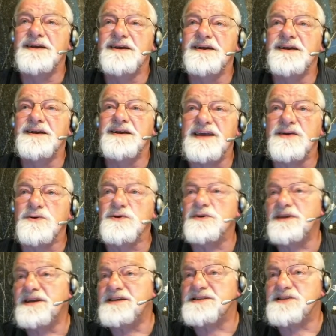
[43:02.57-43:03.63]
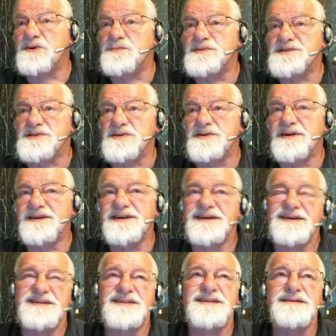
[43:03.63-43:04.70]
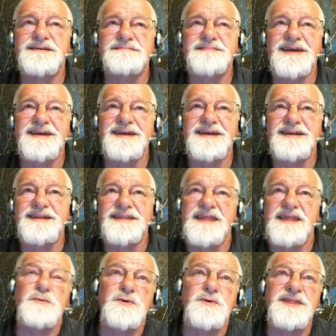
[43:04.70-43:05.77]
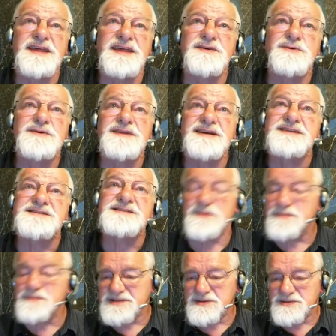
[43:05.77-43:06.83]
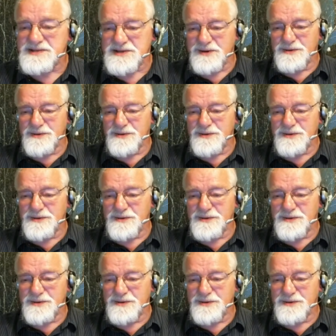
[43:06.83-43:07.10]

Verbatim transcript: one of the earliest open source. They were the earliest open source